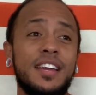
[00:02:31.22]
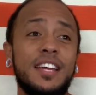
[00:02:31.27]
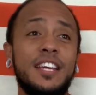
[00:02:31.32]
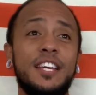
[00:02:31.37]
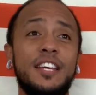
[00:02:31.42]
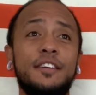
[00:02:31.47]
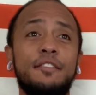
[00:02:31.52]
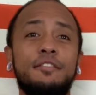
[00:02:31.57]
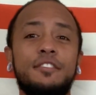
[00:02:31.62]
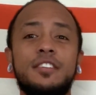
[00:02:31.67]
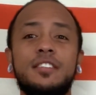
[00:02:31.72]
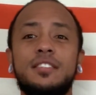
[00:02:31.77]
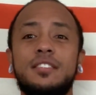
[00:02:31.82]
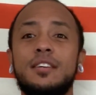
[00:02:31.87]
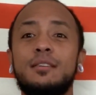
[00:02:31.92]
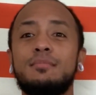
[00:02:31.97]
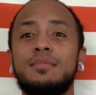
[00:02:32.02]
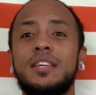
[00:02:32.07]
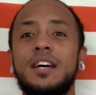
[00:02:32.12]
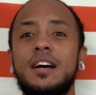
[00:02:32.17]
even
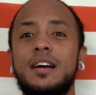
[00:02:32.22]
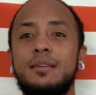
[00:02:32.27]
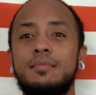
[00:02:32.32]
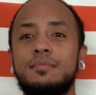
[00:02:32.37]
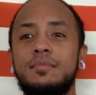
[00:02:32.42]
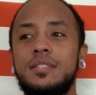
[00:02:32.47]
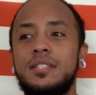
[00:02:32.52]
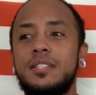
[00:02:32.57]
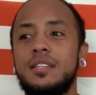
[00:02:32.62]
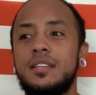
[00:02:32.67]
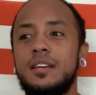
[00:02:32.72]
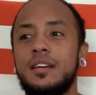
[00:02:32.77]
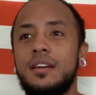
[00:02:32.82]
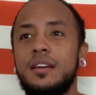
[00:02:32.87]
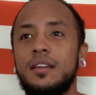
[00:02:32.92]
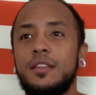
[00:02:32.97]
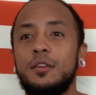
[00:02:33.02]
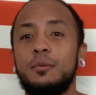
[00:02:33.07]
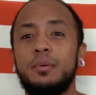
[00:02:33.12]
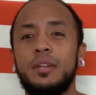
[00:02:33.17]
sometimes
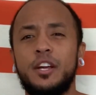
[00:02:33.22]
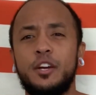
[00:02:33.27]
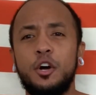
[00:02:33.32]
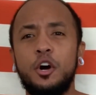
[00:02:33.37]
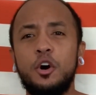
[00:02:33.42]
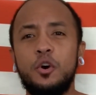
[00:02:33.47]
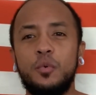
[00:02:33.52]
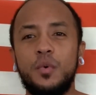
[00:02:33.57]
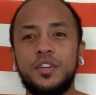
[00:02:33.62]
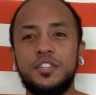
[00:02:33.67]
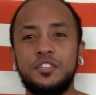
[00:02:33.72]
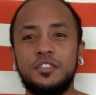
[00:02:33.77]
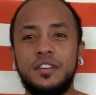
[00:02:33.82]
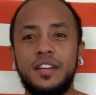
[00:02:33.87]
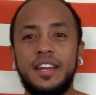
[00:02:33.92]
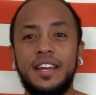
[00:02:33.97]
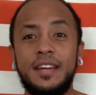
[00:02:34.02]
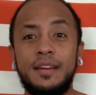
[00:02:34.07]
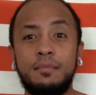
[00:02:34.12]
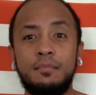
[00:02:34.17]
they'll be like, "Oh, what's your
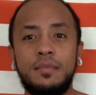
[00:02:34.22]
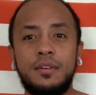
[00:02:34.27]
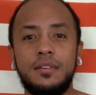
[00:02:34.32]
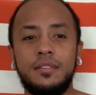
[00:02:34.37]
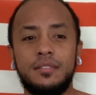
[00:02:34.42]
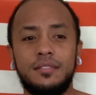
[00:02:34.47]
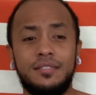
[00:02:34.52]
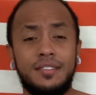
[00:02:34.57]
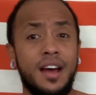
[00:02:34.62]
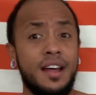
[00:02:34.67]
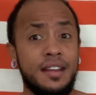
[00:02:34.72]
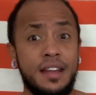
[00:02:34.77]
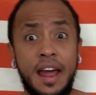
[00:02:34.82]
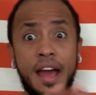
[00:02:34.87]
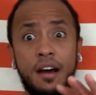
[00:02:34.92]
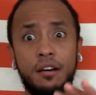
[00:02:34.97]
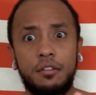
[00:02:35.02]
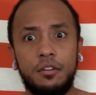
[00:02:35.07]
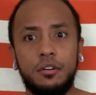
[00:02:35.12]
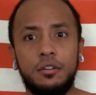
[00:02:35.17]
name?" Not
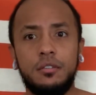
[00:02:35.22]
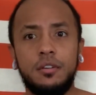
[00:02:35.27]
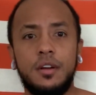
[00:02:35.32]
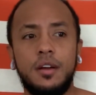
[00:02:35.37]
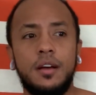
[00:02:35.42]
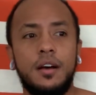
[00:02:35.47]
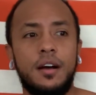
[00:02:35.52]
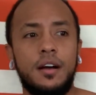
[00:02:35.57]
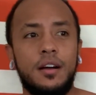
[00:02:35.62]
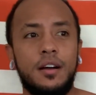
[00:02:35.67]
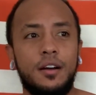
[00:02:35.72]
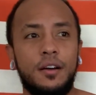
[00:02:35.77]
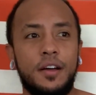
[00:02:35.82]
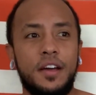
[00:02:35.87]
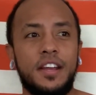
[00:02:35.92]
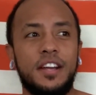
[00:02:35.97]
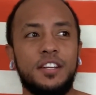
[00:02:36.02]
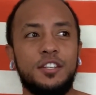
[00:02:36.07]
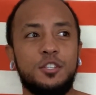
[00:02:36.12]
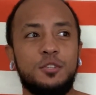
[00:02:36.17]
now though. Uh
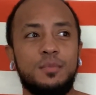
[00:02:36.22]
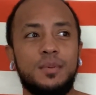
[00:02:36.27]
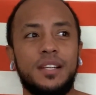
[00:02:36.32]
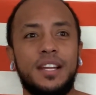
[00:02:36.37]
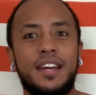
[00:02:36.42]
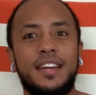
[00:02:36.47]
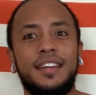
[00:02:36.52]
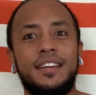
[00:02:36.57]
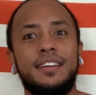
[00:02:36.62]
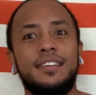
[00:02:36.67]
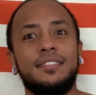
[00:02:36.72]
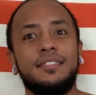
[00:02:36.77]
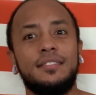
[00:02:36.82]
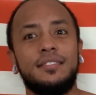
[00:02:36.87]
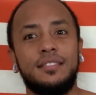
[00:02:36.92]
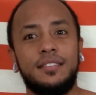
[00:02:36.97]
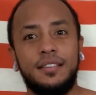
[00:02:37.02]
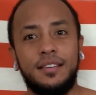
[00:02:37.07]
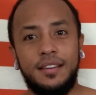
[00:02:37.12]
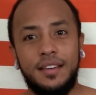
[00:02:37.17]
and I used to be like
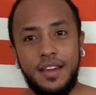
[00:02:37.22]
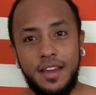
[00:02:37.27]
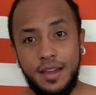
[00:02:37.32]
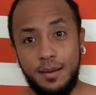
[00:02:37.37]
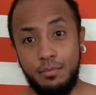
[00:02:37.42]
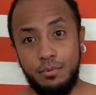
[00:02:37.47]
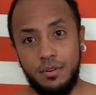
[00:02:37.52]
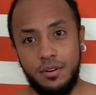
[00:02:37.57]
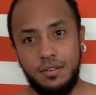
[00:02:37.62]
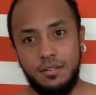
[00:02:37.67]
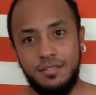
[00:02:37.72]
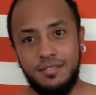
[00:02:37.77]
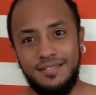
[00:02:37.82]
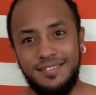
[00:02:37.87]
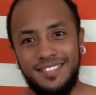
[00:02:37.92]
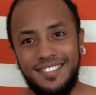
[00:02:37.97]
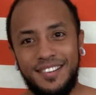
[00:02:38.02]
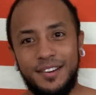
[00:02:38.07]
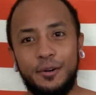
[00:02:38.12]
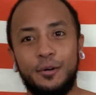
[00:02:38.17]
Gabriel
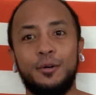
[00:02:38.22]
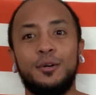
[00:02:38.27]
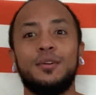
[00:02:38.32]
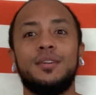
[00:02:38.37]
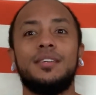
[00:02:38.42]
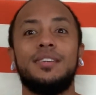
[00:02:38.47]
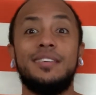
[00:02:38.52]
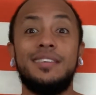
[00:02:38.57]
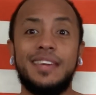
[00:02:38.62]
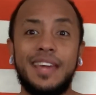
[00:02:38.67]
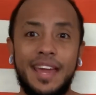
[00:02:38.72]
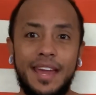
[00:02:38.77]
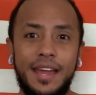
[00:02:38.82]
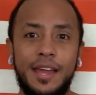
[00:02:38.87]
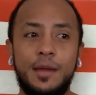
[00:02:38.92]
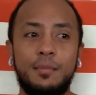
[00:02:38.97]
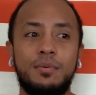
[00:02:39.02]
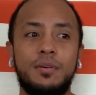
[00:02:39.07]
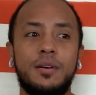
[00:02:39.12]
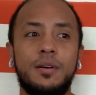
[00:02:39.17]
or
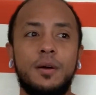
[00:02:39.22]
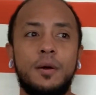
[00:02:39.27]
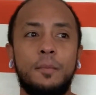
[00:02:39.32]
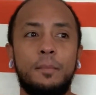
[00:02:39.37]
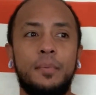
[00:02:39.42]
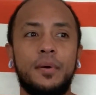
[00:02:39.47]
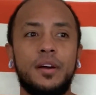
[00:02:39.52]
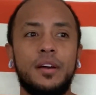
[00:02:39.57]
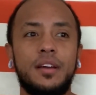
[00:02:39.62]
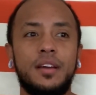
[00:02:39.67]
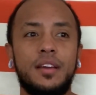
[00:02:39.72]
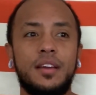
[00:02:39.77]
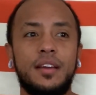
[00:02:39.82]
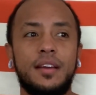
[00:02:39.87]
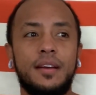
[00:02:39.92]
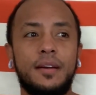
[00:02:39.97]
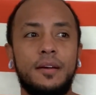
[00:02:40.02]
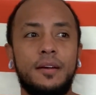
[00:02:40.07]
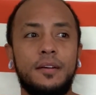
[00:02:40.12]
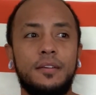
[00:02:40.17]
Gabe, but
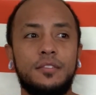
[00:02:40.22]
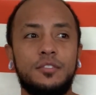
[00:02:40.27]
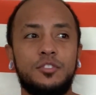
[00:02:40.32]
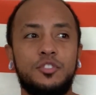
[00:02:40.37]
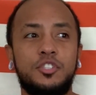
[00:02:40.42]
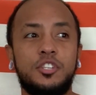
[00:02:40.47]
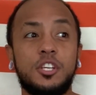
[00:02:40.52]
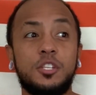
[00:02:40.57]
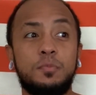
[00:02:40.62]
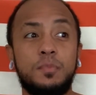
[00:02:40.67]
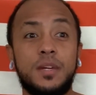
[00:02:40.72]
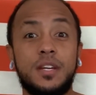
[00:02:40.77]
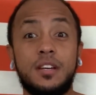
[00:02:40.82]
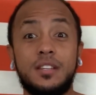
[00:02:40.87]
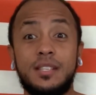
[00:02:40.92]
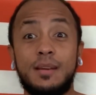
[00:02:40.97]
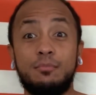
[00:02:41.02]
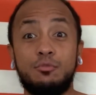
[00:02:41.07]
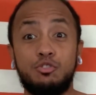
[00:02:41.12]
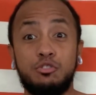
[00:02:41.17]
just
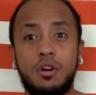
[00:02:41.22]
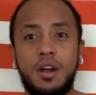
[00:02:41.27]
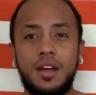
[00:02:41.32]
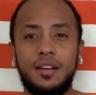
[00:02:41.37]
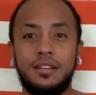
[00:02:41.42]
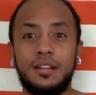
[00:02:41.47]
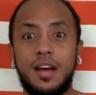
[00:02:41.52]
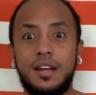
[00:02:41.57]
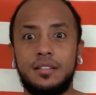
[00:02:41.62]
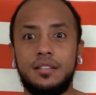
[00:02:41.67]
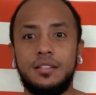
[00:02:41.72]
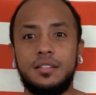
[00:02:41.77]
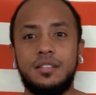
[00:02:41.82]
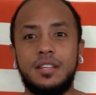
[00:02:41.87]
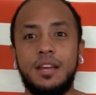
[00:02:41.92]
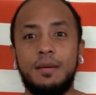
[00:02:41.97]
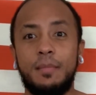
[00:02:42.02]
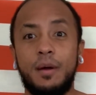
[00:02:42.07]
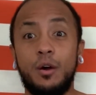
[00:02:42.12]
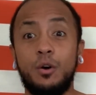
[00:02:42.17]
because I'm trying not to
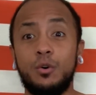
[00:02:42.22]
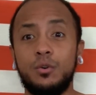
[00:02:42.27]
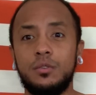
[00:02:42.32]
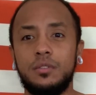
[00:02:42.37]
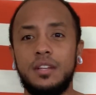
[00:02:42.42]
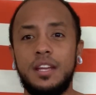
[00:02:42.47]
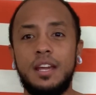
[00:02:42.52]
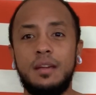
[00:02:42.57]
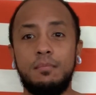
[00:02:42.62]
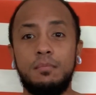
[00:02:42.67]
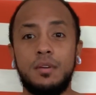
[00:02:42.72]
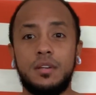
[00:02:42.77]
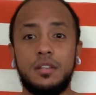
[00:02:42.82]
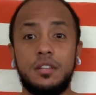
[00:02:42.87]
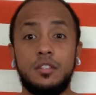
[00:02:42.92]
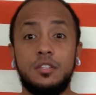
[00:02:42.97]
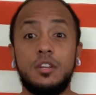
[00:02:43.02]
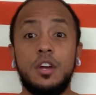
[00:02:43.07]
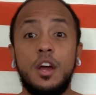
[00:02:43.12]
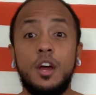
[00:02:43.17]
say my old name
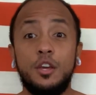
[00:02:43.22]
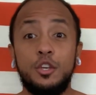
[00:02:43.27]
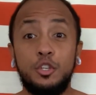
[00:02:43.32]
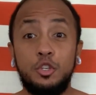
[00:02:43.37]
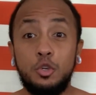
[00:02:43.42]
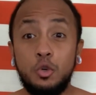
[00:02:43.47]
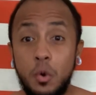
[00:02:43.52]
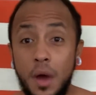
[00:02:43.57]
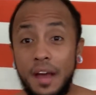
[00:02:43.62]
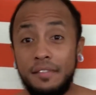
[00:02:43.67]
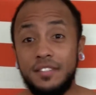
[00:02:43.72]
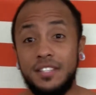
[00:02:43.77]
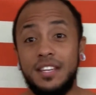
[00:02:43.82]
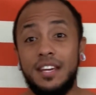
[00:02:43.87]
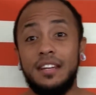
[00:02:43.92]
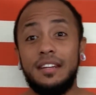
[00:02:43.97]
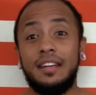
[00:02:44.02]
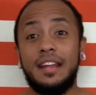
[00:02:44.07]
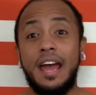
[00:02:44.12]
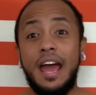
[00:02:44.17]
because you have to
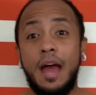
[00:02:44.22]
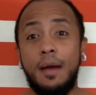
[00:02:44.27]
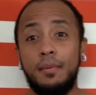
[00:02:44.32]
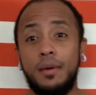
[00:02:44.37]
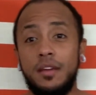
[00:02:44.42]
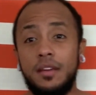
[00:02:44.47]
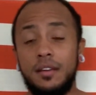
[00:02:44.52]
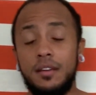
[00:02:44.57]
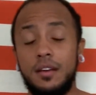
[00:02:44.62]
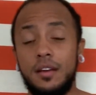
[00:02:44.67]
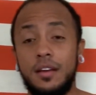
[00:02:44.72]
get in a habit